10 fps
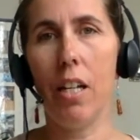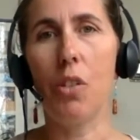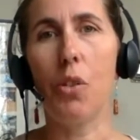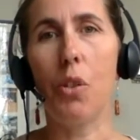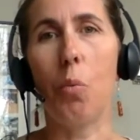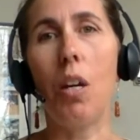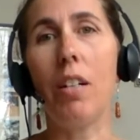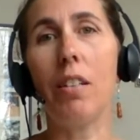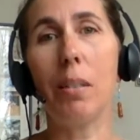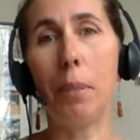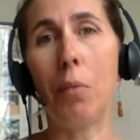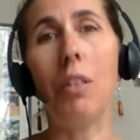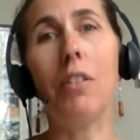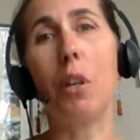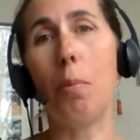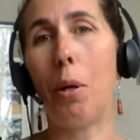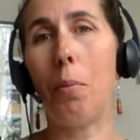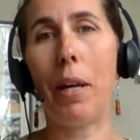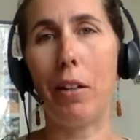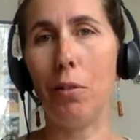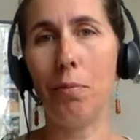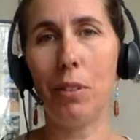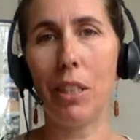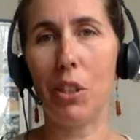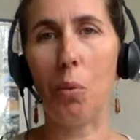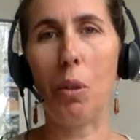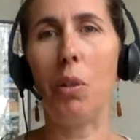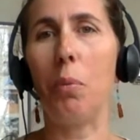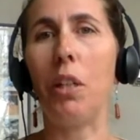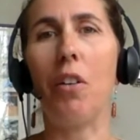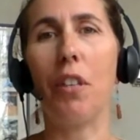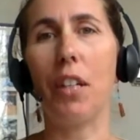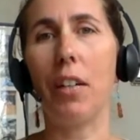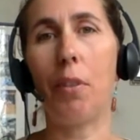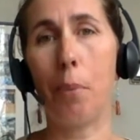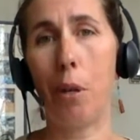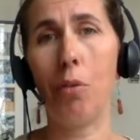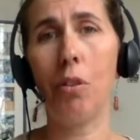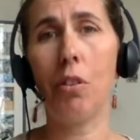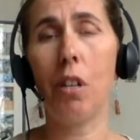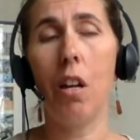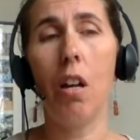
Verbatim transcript: So one is a big one, saw palmetto. It's the one that we all think of the most.